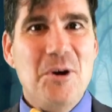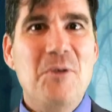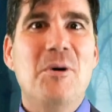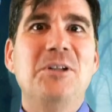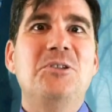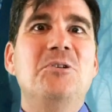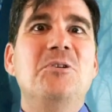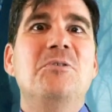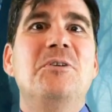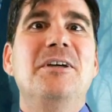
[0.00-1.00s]
We want
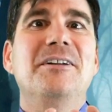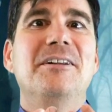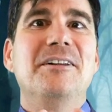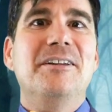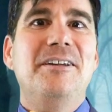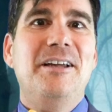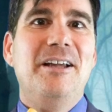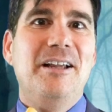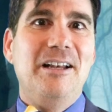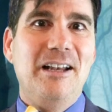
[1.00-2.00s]
you to feel
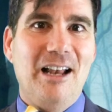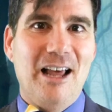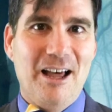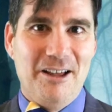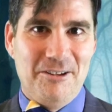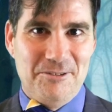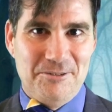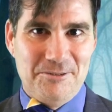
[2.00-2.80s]
loved